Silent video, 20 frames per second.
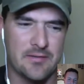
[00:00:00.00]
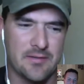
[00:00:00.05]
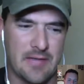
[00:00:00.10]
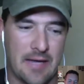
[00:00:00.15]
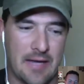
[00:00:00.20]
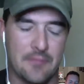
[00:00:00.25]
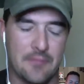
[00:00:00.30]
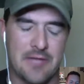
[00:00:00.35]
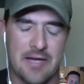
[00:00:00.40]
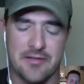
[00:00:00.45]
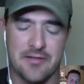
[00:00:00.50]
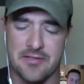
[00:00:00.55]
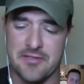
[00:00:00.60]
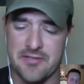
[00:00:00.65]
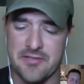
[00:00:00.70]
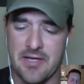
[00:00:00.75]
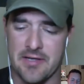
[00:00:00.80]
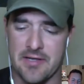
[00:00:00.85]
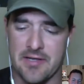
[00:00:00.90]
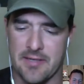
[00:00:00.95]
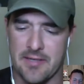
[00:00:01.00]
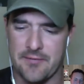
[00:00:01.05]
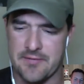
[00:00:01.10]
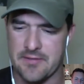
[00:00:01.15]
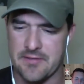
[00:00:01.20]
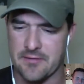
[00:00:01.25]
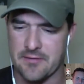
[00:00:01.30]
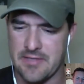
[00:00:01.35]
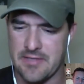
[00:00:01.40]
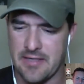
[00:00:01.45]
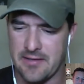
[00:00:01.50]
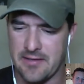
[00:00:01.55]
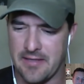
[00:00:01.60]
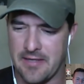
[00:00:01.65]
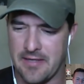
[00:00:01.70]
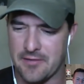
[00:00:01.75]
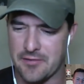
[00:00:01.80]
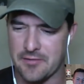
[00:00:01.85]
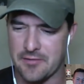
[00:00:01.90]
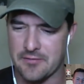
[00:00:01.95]
I was actually signed up for single stack
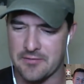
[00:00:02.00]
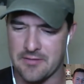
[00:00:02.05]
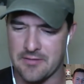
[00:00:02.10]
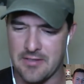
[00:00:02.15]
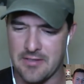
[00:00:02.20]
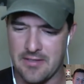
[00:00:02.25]
nationals